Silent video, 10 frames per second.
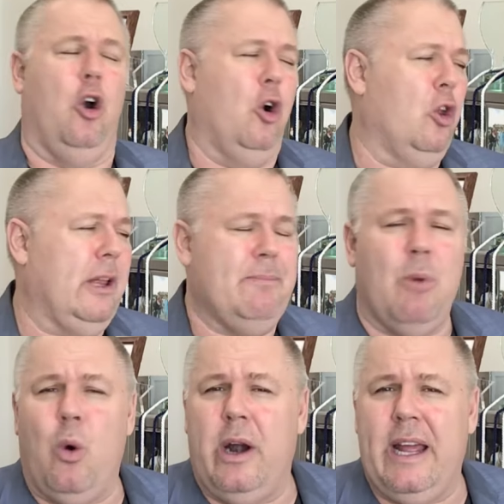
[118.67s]
early
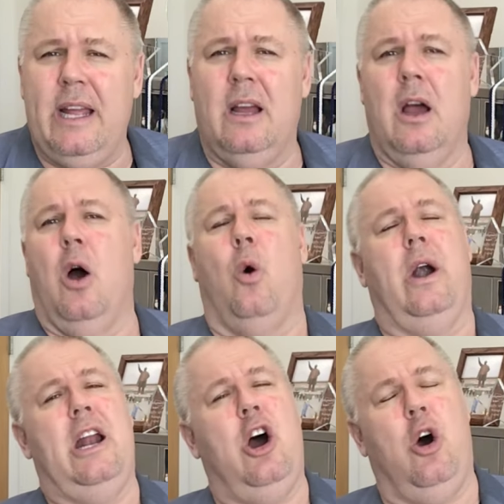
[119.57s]
morning,
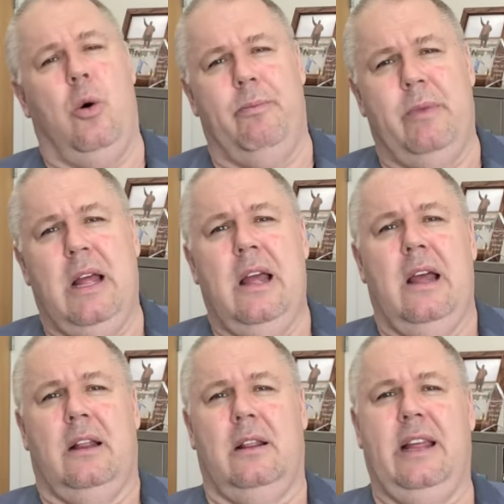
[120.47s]
or at home.
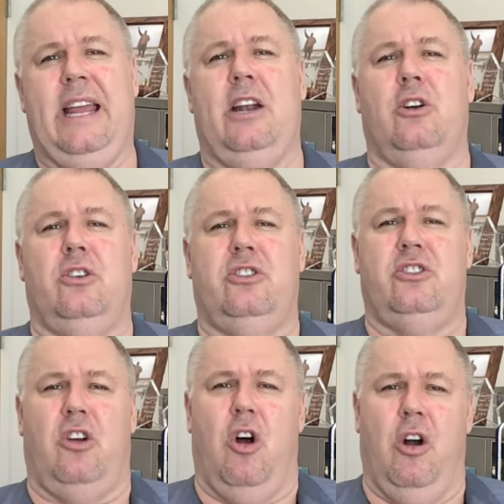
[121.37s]

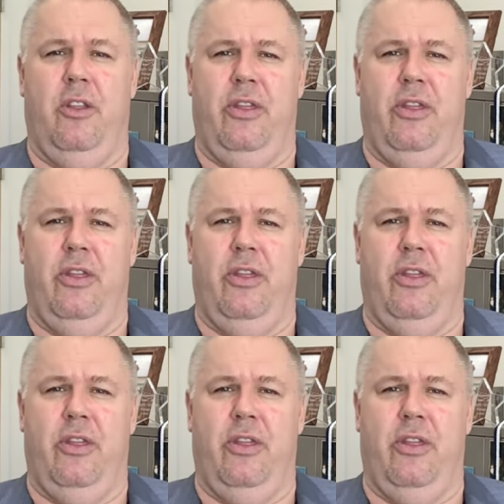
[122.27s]
Leaders are